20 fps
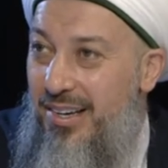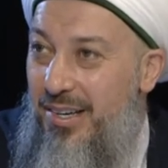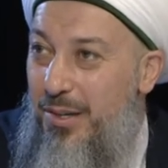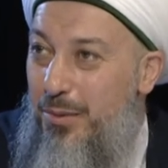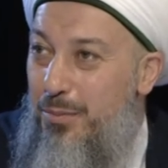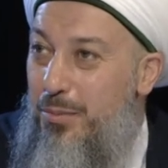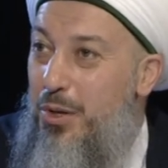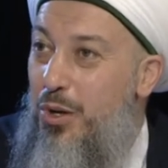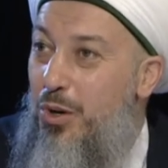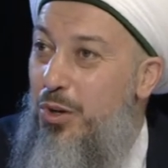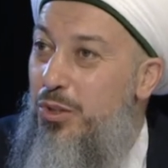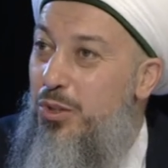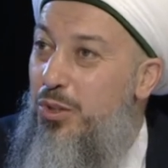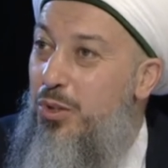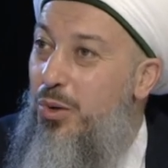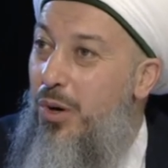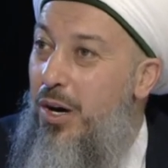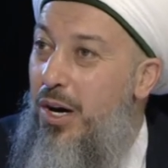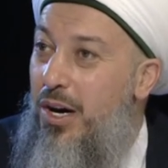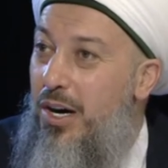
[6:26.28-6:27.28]
Because you
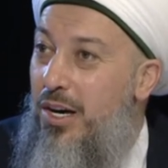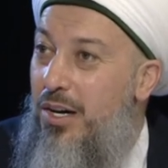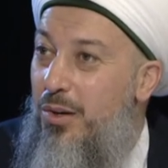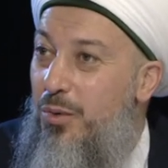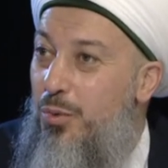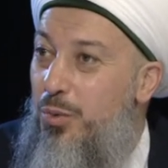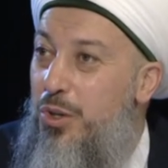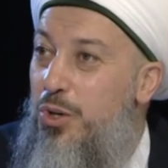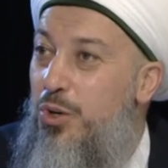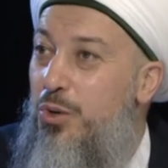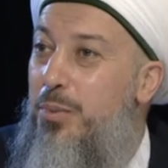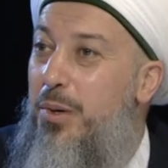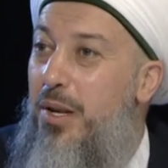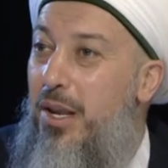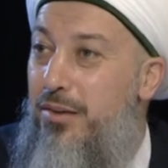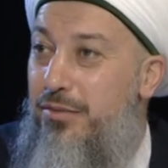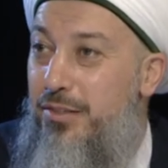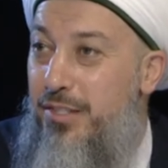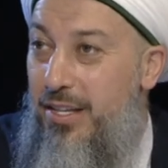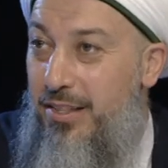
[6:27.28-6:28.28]
are with your
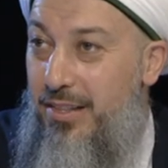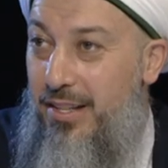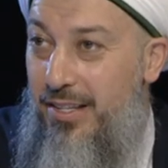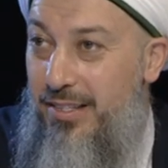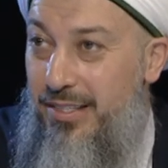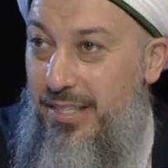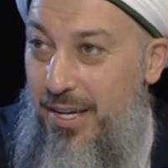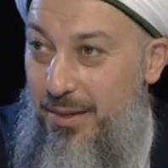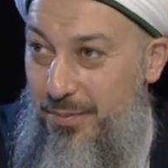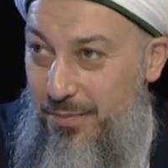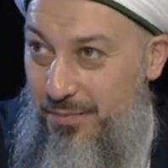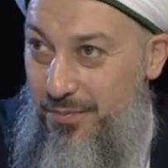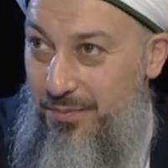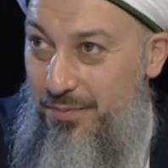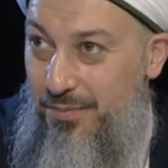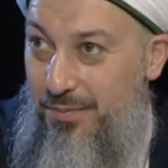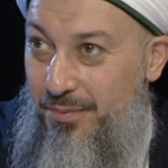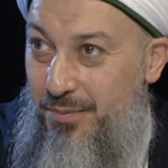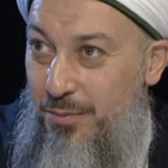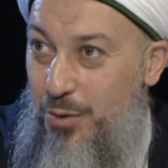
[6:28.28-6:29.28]
beloved at that time.
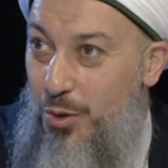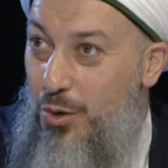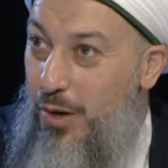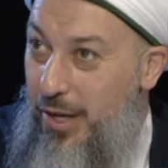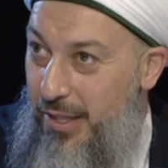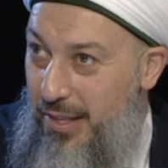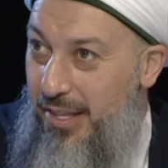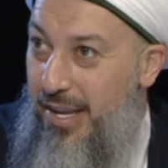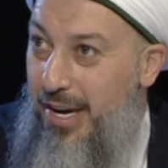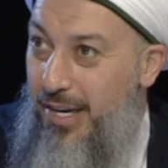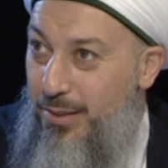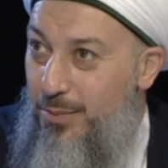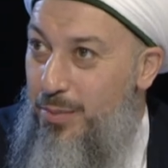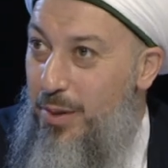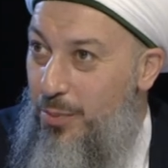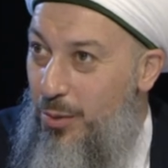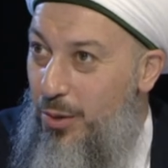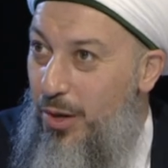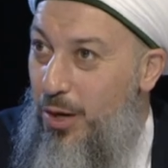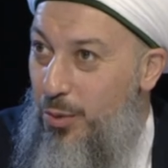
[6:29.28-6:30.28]
You know, at night,
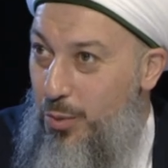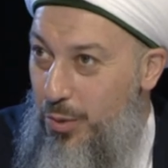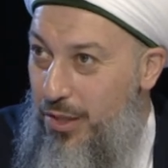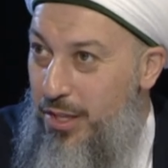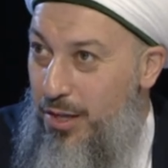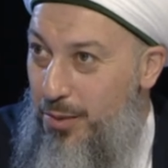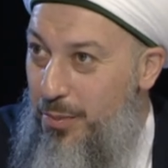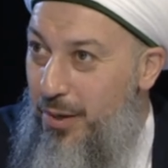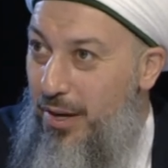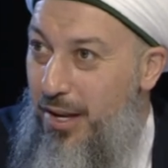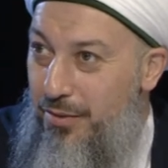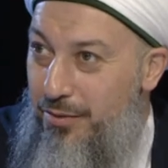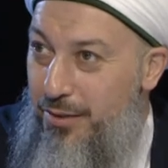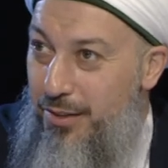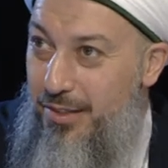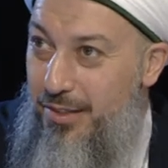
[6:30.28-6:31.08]
people are with their beloveds.